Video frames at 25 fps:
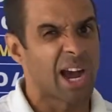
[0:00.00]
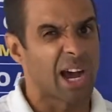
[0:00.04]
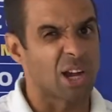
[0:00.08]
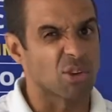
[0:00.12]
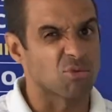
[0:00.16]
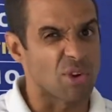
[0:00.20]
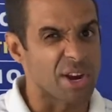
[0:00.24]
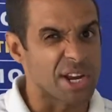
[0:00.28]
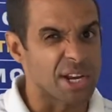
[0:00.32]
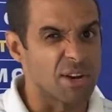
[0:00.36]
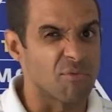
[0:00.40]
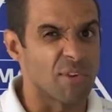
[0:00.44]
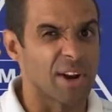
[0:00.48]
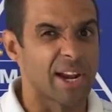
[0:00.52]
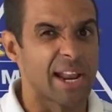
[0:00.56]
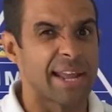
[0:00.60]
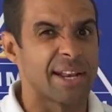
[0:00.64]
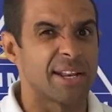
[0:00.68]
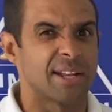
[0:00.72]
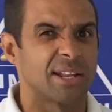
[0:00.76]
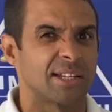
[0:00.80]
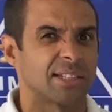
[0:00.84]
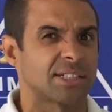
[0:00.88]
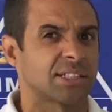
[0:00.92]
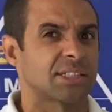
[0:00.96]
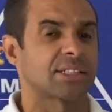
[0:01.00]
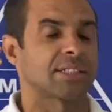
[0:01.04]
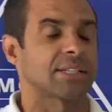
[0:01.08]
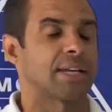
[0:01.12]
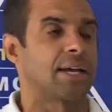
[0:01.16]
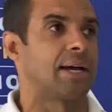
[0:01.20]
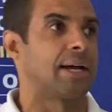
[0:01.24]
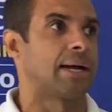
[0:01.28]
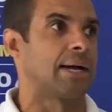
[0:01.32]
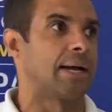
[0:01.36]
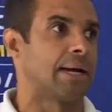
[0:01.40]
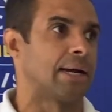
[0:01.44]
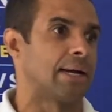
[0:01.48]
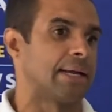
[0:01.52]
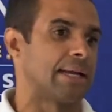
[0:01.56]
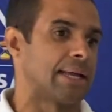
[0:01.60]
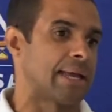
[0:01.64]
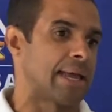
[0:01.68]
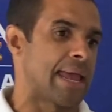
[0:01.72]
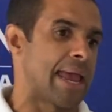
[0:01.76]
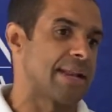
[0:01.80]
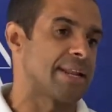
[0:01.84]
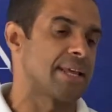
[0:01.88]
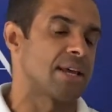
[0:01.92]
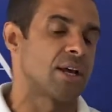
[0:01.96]
I was reading Relentless,
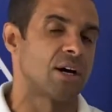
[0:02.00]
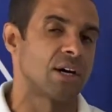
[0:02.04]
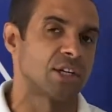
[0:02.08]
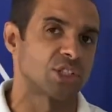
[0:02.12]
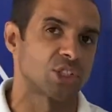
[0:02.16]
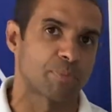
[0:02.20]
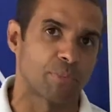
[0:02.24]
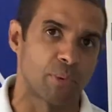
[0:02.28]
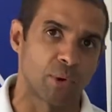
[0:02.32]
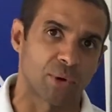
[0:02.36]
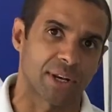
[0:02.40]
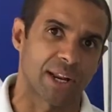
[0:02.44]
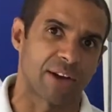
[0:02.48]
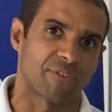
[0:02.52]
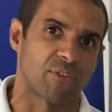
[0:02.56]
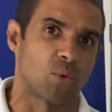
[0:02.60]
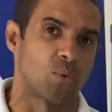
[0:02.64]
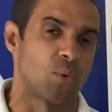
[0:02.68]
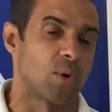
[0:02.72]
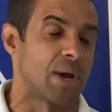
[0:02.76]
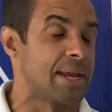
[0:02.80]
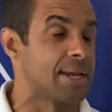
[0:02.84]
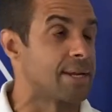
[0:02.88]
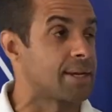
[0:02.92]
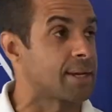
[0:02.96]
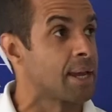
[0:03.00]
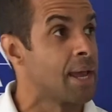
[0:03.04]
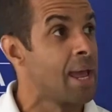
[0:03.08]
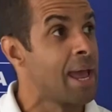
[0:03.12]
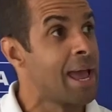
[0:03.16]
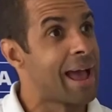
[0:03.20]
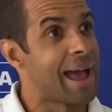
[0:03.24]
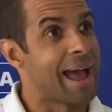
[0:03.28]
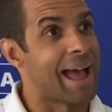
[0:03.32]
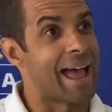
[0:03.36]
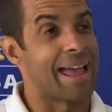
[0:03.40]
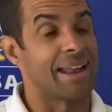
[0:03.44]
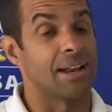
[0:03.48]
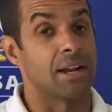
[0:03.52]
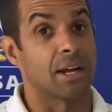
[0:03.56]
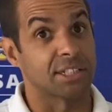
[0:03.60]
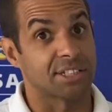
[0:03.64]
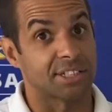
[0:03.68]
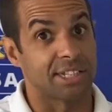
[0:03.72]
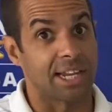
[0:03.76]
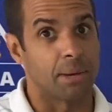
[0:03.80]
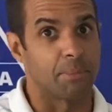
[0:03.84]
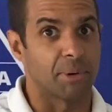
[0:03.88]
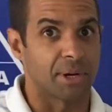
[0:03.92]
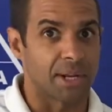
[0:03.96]
Eddie Earn's book the other week, and I
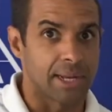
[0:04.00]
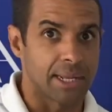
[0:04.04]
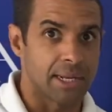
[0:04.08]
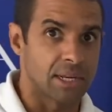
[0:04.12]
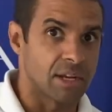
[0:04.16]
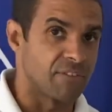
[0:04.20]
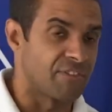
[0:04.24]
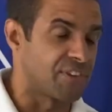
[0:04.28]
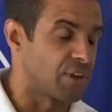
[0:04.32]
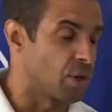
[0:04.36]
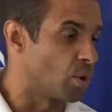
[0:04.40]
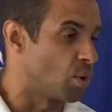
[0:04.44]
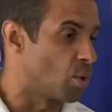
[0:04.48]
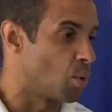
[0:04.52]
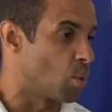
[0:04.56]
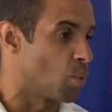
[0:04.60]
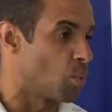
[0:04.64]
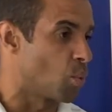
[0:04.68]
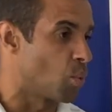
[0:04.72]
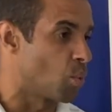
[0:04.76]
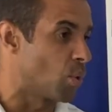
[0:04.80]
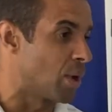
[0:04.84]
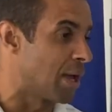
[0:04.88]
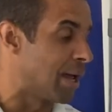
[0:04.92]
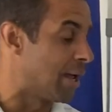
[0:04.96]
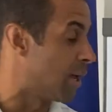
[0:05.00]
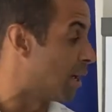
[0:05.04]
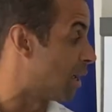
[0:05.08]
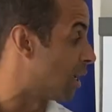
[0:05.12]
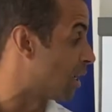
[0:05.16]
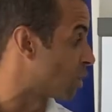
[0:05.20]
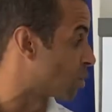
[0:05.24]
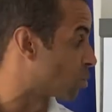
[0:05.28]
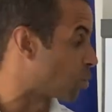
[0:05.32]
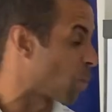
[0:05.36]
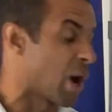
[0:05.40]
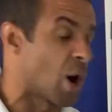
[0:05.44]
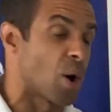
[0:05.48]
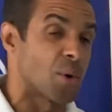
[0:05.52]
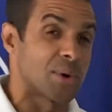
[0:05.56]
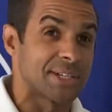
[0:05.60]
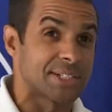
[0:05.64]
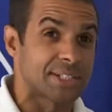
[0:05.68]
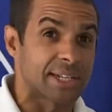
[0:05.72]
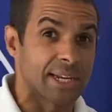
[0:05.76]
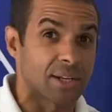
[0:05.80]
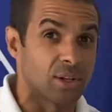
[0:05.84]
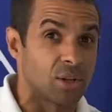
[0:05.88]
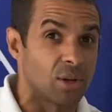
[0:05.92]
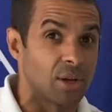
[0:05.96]
see him on an interview as well. And
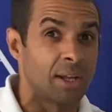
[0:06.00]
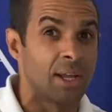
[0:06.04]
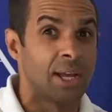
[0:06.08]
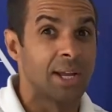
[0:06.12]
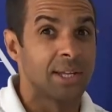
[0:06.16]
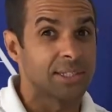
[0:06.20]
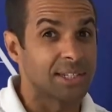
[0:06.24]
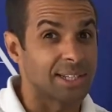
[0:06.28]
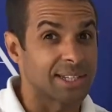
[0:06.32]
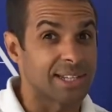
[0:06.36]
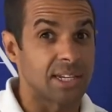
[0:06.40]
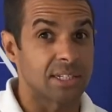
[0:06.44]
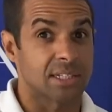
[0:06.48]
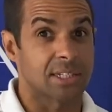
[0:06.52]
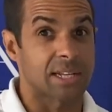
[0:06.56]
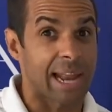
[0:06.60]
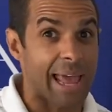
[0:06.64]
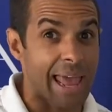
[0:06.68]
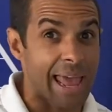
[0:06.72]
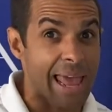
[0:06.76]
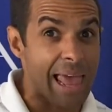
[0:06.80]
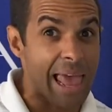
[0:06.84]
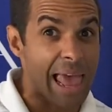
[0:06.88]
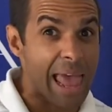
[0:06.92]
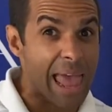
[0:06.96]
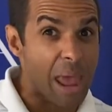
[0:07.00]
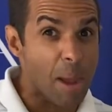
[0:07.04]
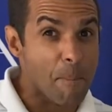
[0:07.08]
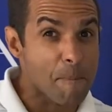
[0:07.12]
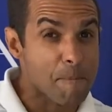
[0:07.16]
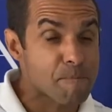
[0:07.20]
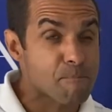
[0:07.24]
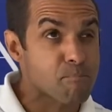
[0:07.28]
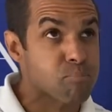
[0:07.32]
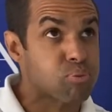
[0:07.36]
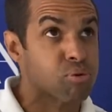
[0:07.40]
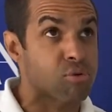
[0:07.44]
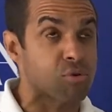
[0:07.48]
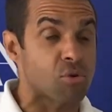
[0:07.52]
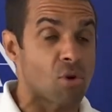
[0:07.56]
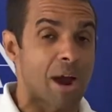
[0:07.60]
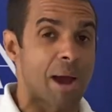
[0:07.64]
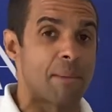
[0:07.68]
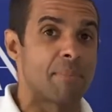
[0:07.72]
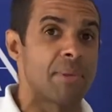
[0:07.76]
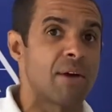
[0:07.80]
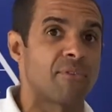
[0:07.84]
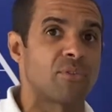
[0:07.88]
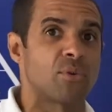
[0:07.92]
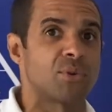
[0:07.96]
he said, look, to get to that
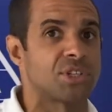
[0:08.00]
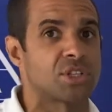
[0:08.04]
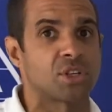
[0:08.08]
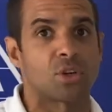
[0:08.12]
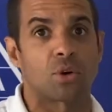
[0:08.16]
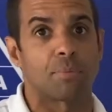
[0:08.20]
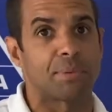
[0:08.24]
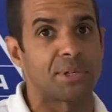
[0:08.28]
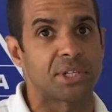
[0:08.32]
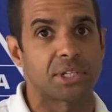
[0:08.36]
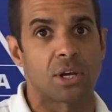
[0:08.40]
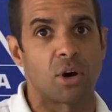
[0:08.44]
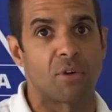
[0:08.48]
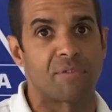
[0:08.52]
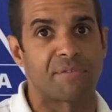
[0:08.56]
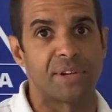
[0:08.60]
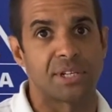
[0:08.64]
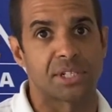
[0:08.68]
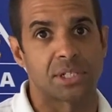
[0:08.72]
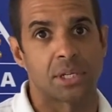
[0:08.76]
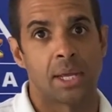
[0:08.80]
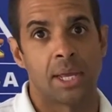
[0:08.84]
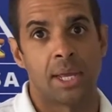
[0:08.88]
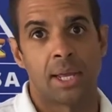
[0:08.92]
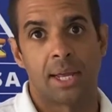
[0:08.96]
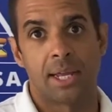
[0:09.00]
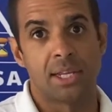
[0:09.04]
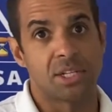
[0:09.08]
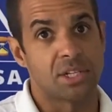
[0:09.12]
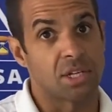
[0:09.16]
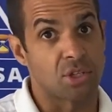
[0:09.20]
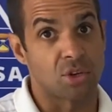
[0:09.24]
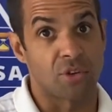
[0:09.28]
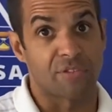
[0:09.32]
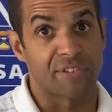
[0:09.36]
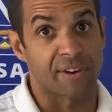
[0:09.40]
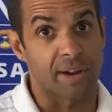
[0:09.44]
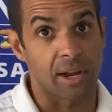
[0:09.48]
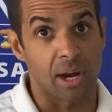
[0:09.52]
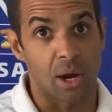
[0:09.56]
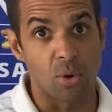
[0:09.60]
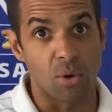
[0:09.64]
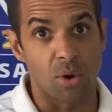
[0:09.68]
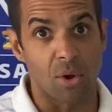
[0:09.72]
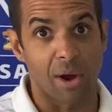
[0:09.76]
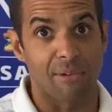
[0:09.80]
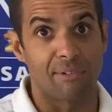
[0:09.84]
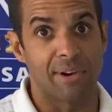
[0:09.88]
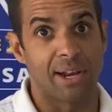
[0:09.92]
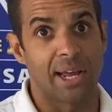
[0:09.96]
prime level, you've got to be selfish. And he said, you forgo
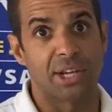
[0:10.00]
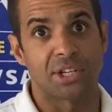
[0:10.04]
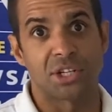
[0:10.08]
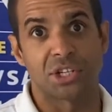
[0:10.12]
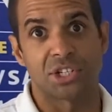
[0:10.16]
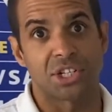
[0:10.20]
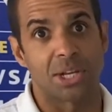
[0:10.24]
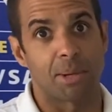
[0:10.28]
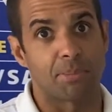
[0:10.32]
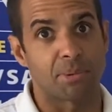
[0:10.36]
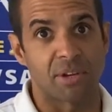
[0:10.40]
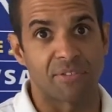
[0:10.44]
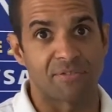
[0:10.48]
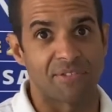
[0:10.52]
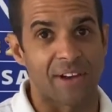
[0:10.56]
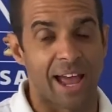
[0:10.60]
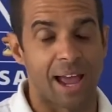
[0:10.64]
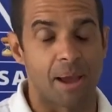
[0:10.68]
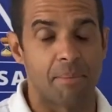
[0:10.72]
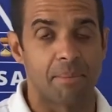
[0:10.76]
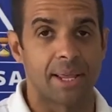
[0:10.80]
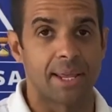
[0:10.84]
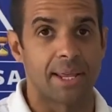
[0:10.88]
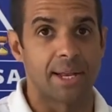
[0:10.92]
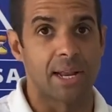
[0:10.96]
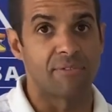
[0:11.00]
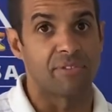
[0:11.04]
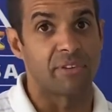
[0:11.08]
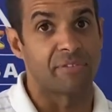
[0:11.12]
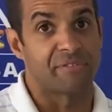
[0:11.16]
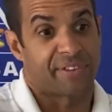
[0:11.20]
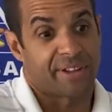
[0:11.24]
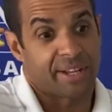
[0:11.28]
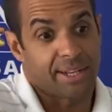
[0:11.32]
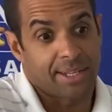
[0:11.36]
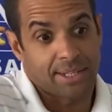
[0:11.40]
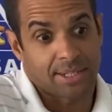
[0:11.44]
like relationships, your family and everything.